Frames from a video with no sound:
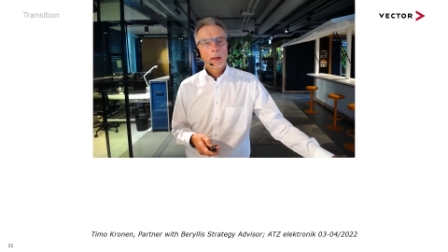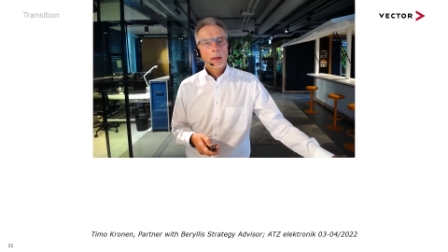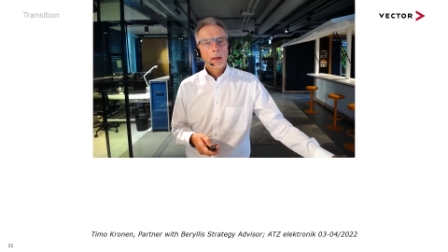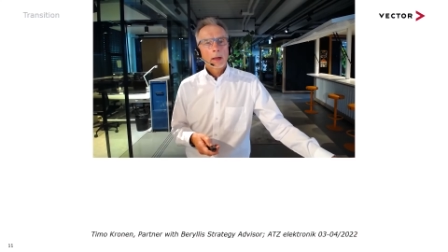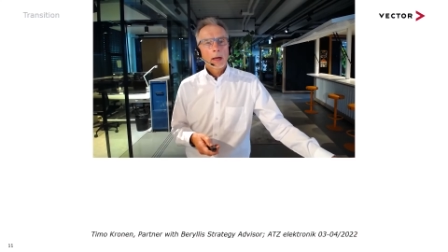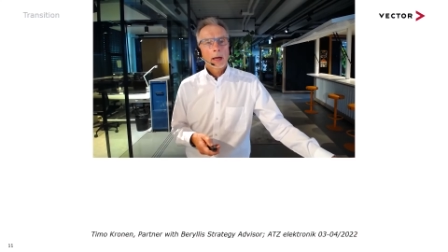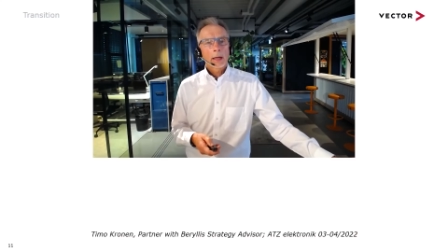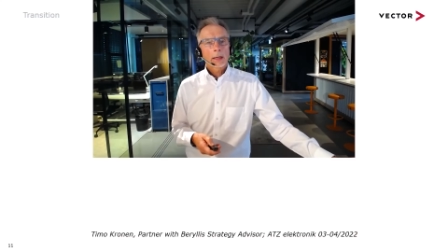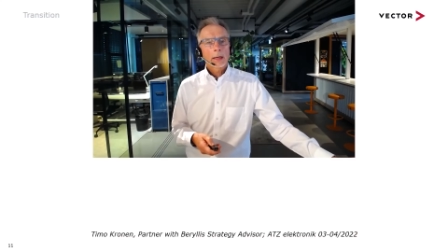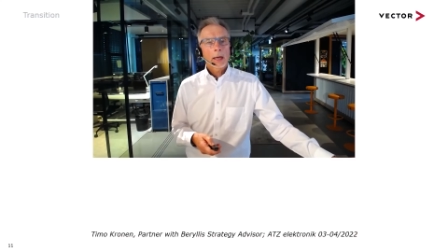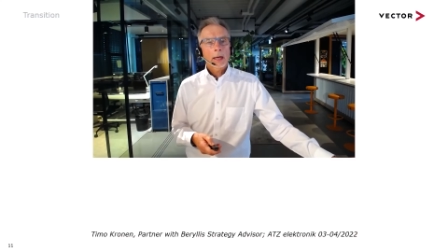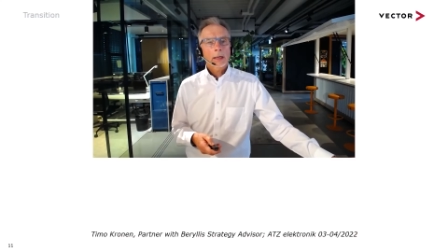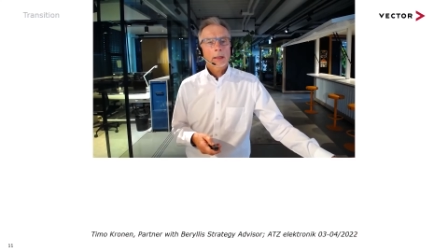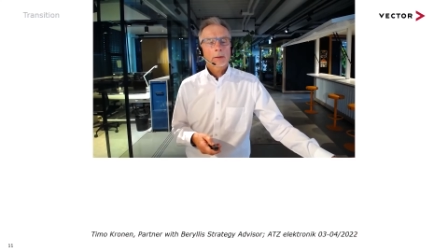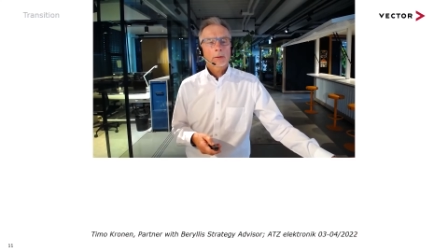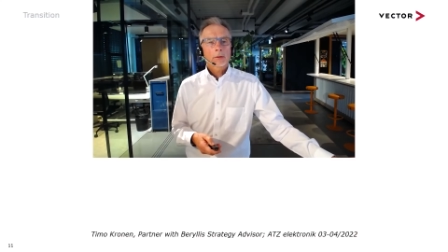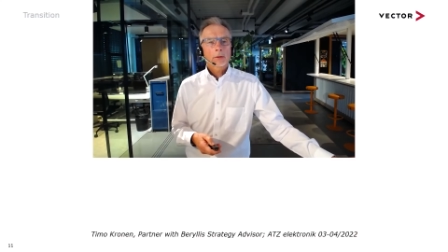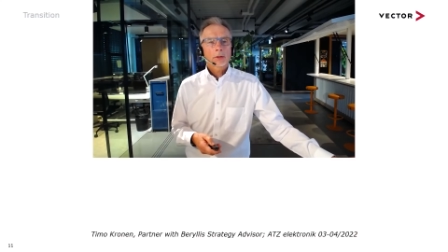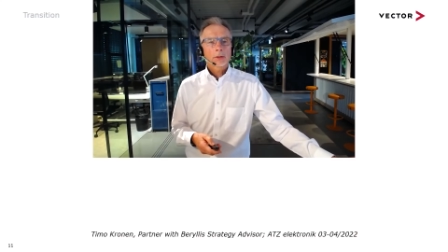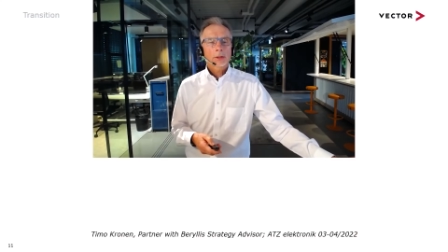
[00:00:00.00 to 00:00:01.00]
I'd
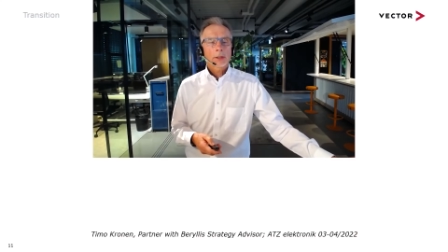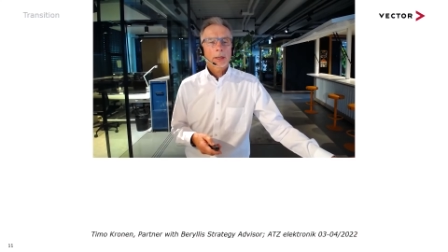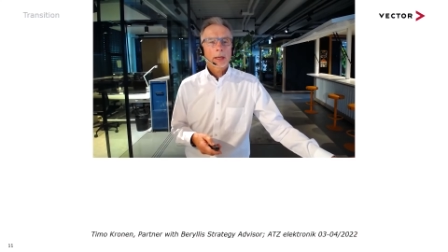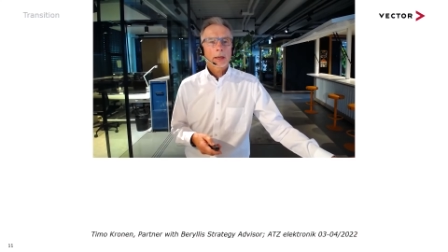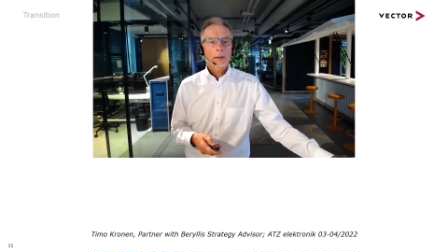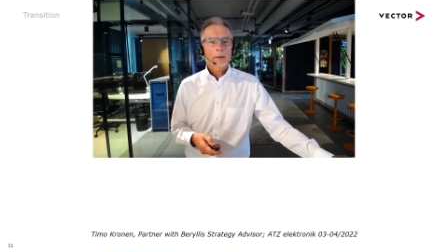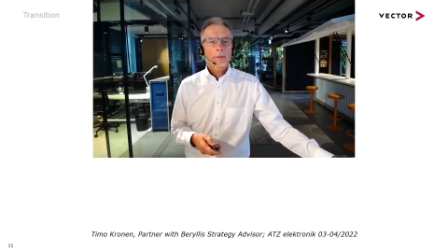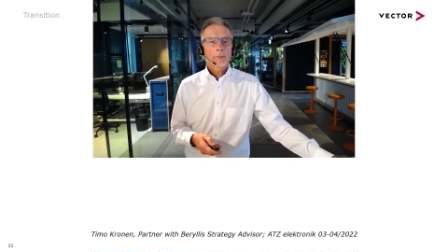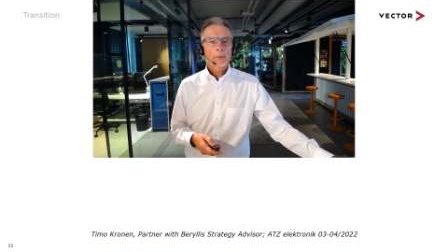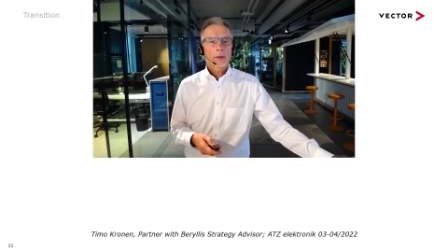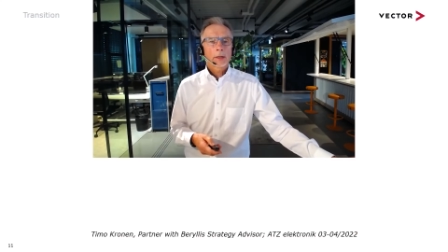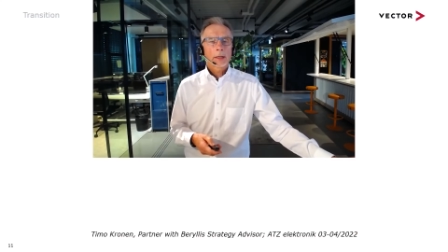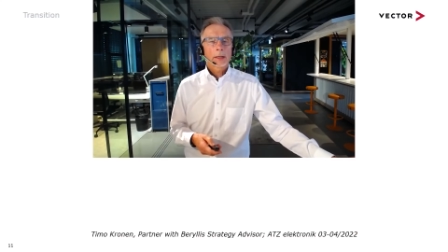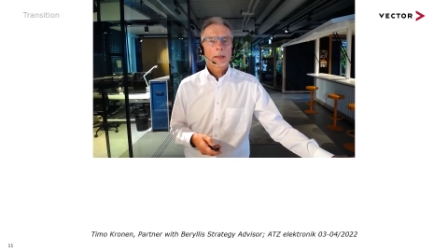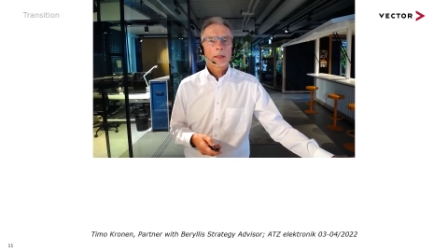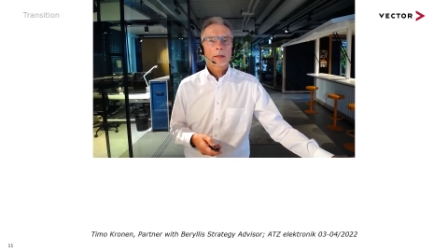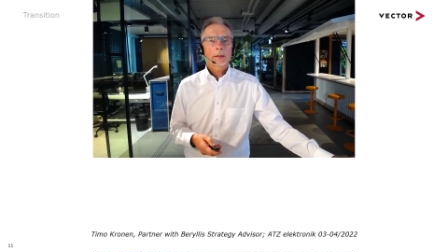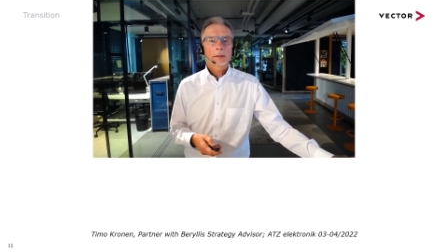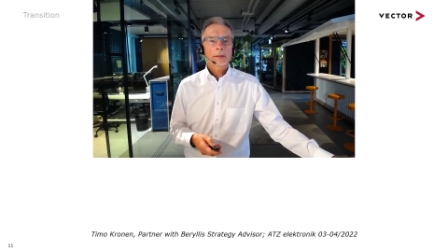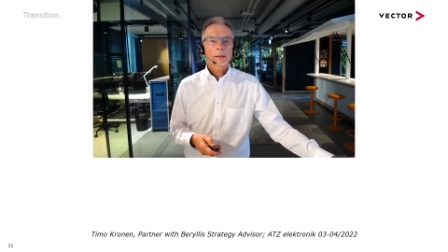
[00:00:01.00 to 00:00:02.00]
like to share the
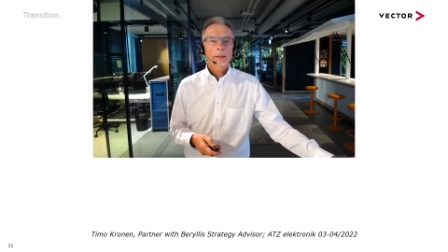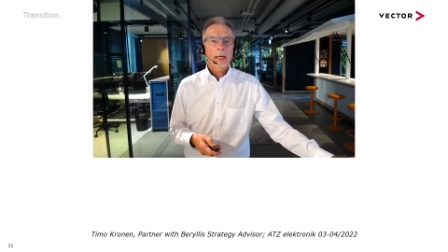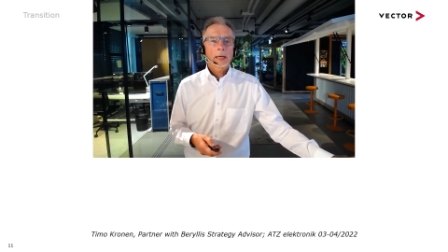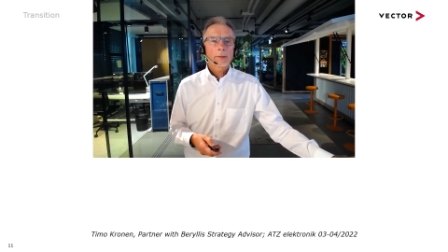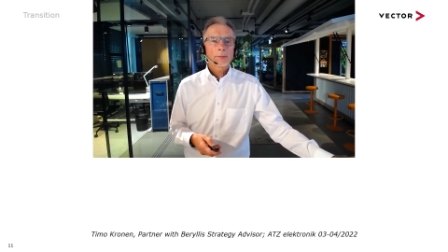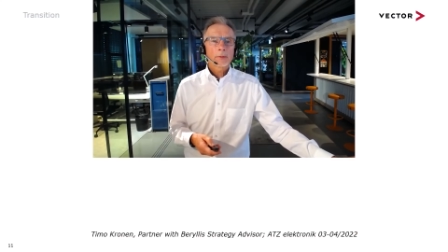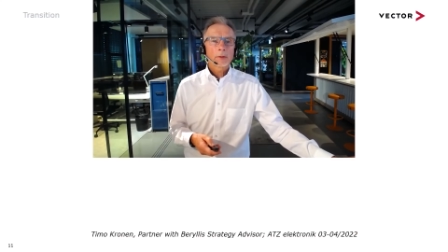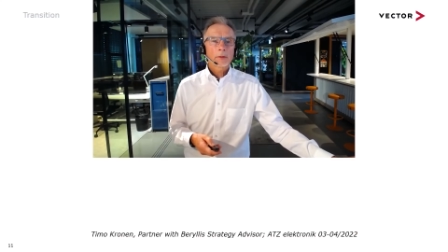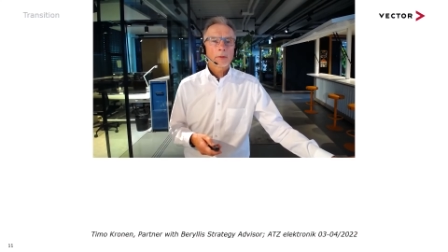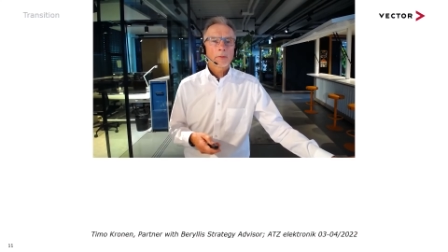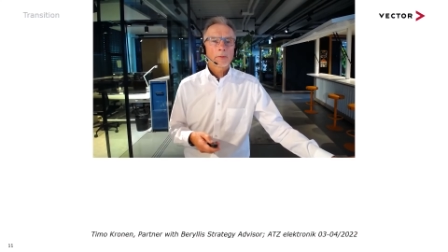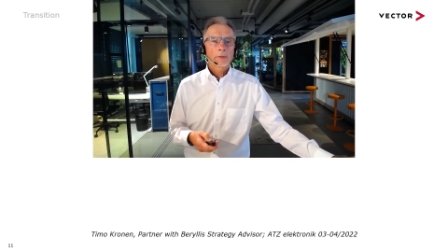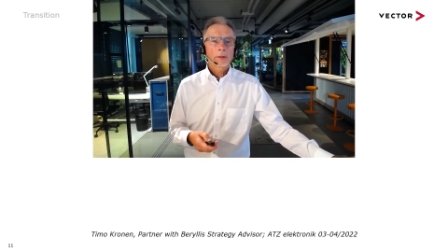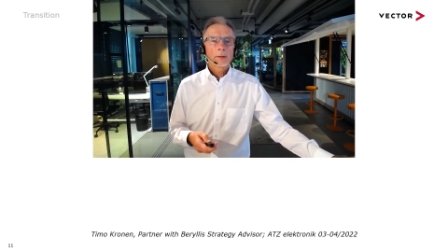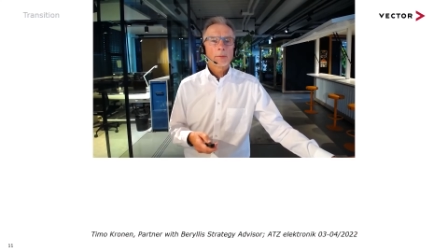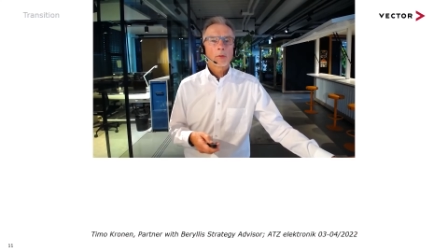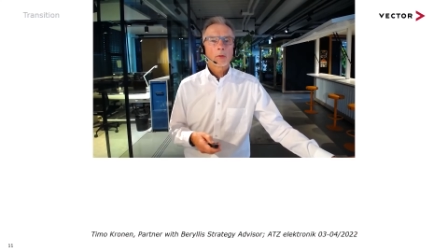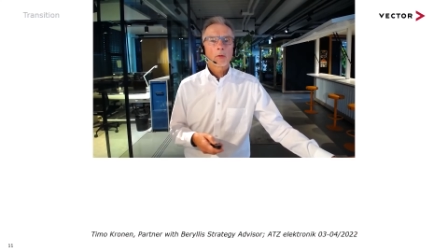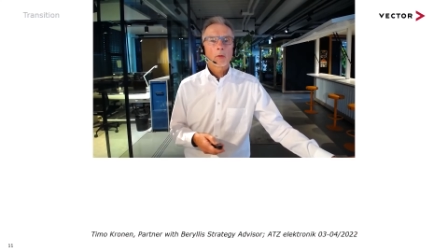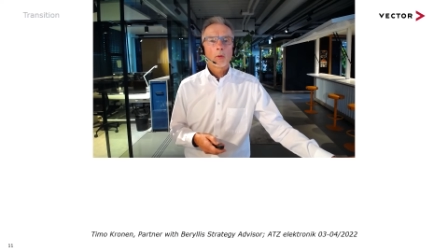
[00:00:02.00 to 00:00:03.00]
beginning a statement of
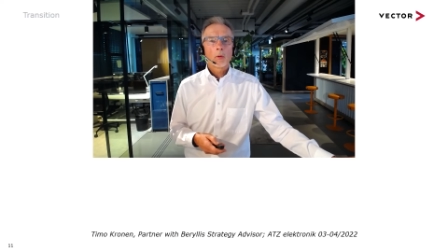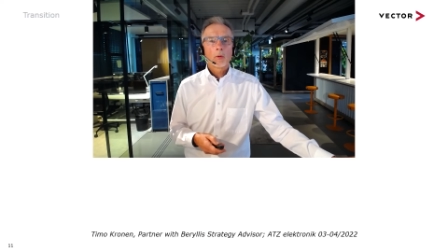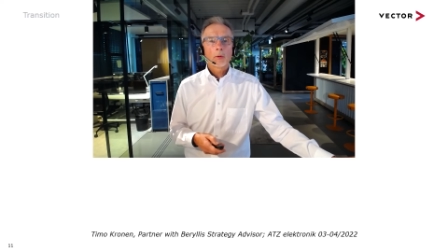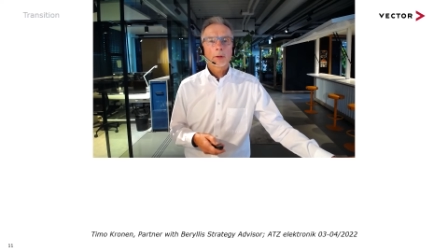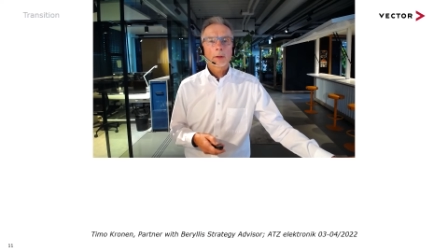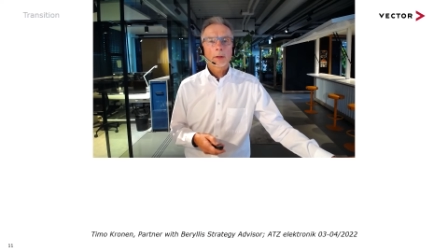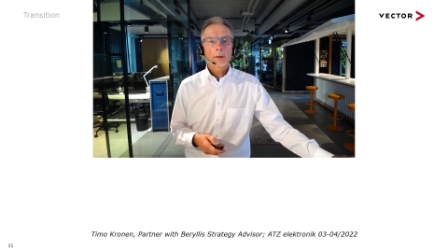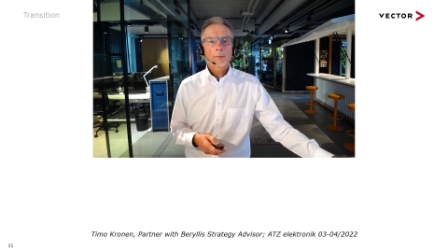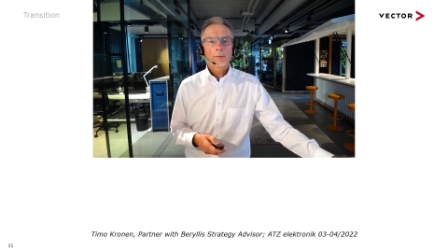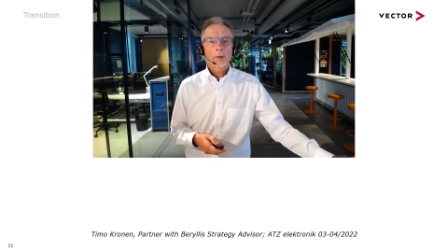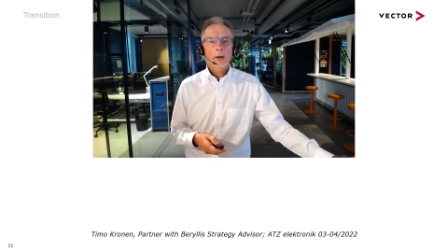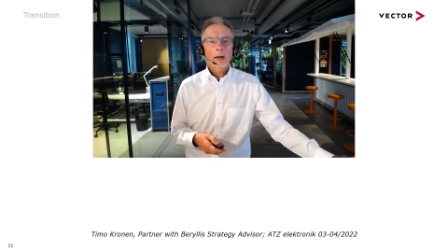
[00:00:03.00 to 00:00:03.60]
Timo Kronen,